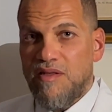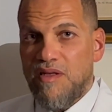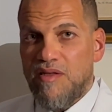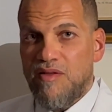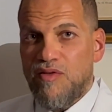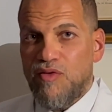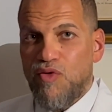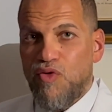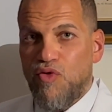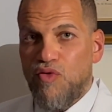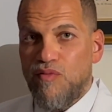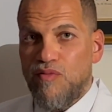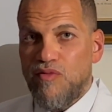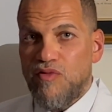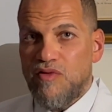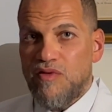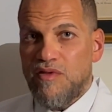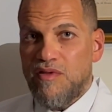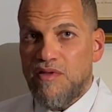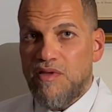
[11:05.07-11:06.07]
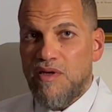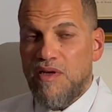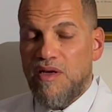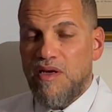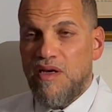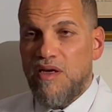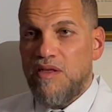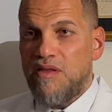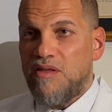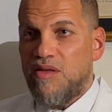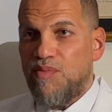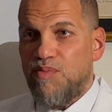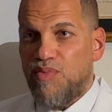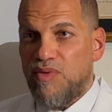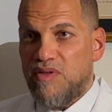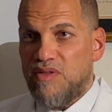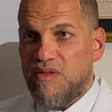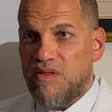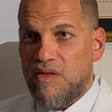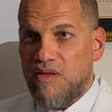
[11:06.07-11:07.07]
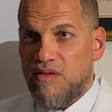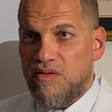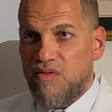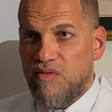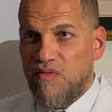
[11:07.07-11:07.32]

that almost 80% uh,